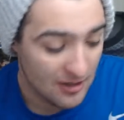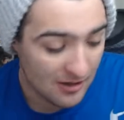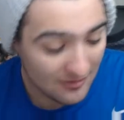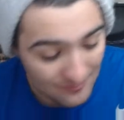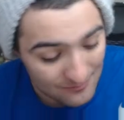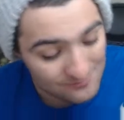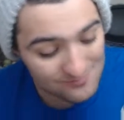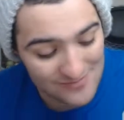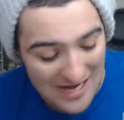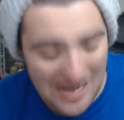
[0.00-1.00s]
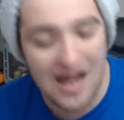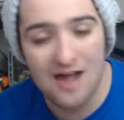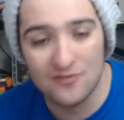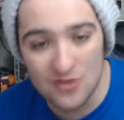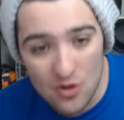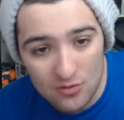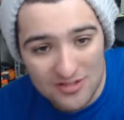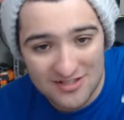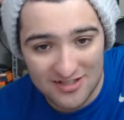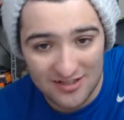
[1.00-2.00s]
I have
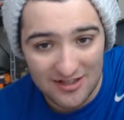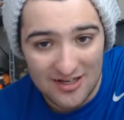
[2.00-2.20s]
noticed